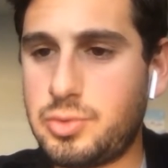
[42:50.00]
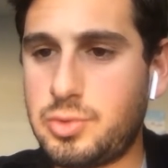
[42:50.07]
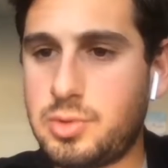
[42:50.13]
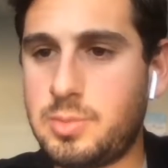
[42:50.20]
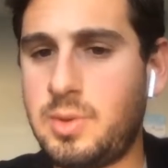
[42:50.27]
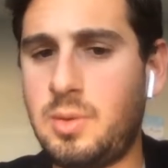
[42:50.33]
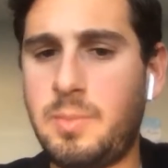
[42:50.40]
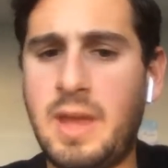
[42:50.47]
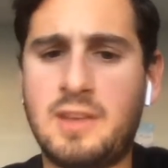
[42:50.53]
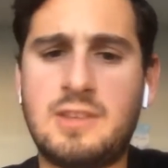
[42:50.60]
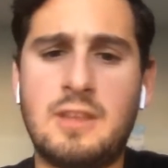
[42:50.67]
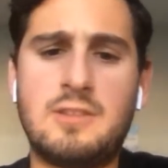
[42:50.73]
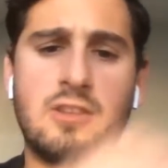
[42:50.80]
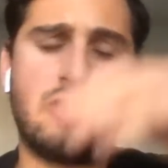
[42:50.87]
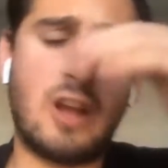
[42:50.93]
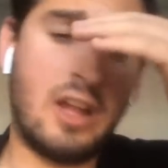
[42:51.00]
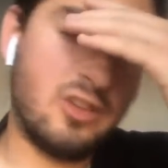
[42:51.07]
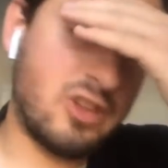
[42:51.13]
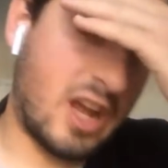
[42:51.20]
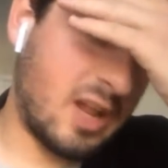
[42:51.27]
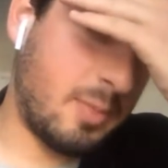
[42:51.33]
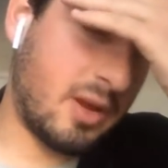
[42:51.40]
it makes sense to try and
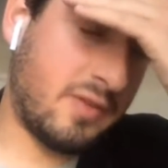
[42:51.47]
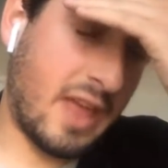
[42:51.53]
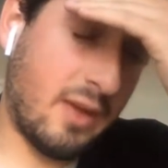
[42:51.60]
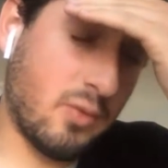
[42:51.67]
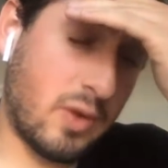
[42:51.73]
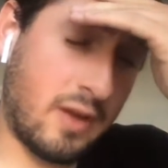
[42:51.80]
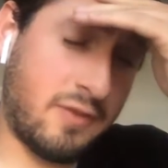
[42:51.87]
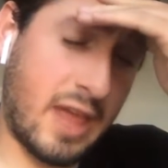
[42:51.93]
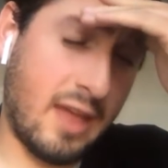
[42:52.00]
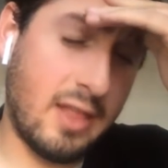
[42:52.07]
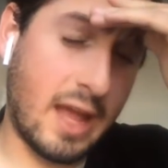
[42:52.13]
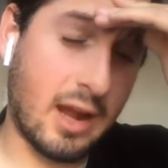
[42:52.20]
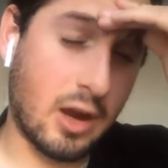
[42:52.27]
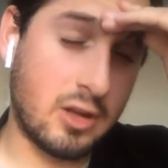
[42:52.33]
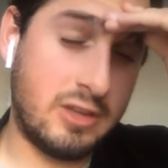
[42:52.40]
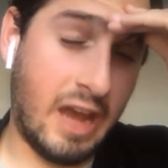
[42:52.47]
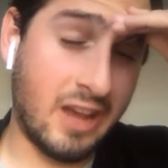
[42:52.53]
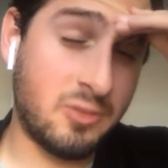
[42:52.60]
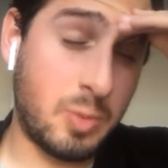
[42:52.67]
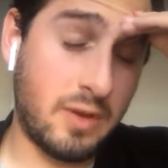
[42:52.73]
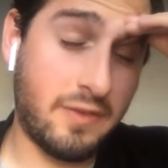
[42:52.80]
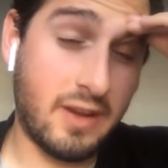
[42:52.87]
trade him. But if they like are
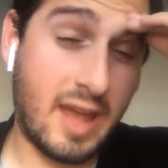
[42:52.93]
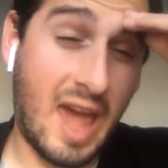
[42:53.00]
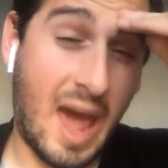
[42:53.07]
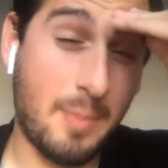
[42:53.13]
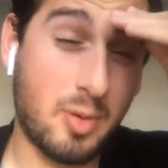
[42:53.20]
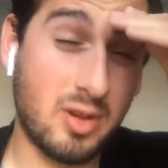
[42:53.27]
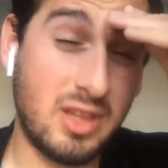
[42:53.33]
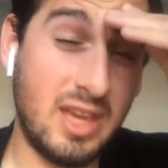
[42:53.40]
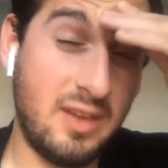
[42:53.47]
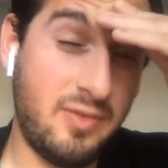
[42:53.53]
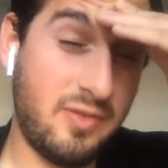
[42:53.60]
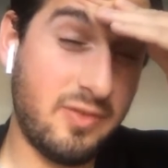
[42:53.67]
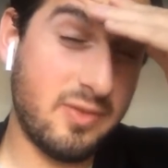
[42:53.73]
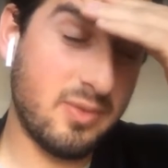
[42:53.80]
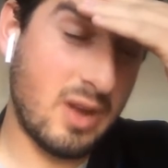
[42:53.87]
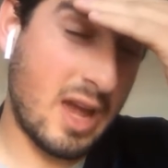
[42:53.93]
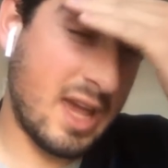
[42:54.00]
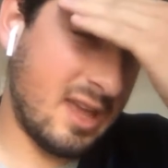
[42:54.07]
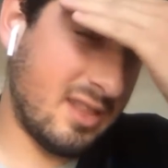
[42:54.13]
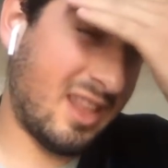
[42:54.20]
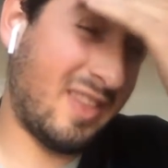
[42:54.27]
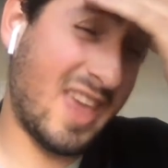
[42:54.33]
desperate for cap relief,
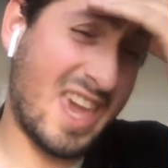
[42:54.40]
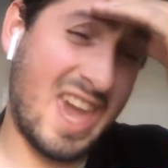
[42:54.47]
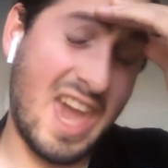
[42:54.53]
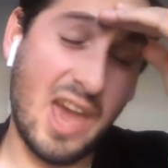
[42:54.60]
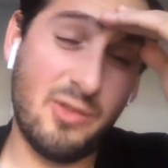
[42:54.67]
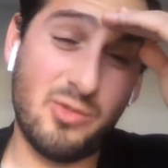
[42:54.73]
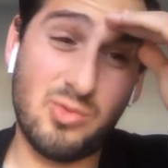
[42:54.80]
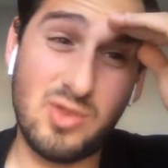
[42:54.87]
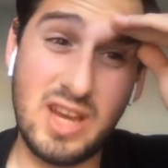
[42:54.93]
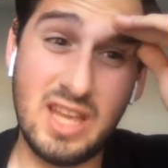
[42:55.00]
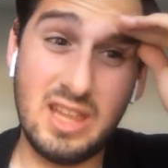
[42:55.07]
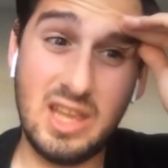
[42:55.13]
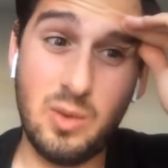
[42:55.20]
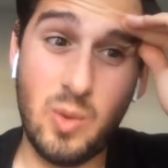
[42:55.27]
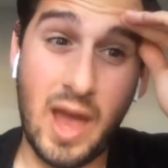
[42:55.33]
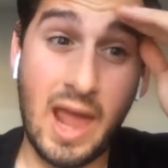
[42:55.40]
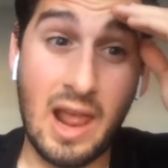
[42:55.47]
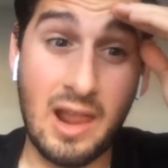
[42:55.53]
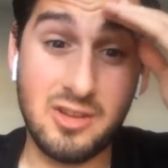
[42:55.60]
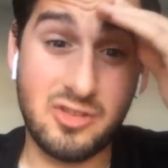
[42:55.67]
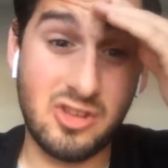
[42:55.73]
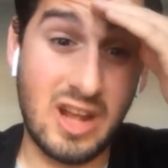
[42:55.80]
right, then they can't really wait
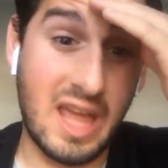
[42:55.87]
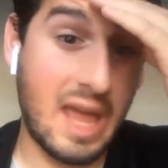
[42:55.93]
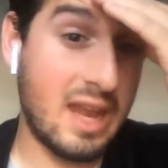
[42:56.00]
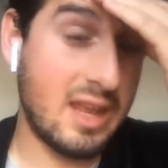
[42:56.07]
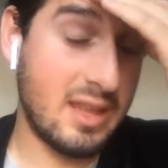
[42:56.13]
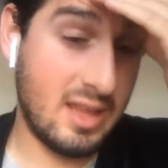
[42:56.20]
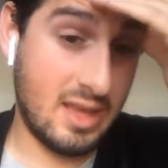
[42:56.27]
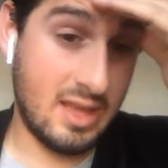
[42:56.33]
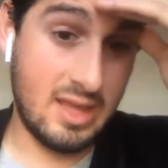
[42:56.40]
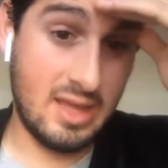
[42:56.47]
on a trade.